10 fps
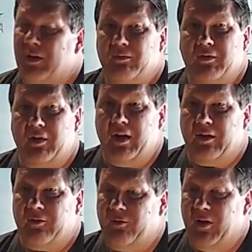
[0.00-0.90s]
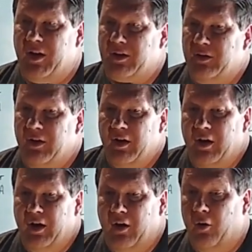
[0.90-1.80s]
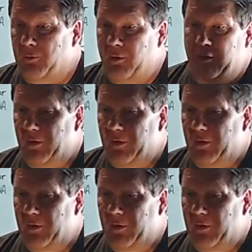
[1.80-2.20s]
Something to that effect. Hopefully,